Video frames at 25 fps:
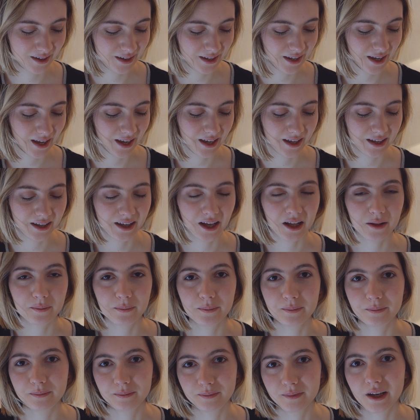yeah,
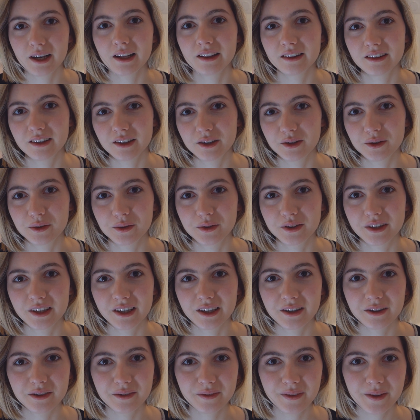I'll take good
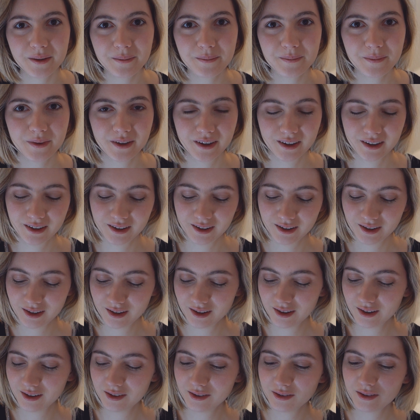care of them.
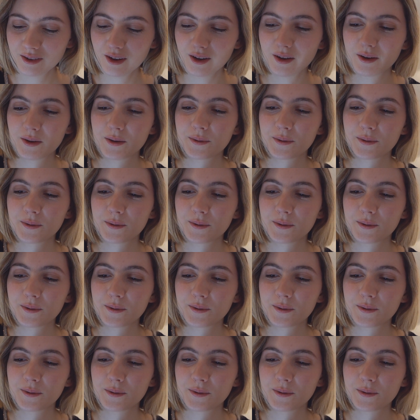So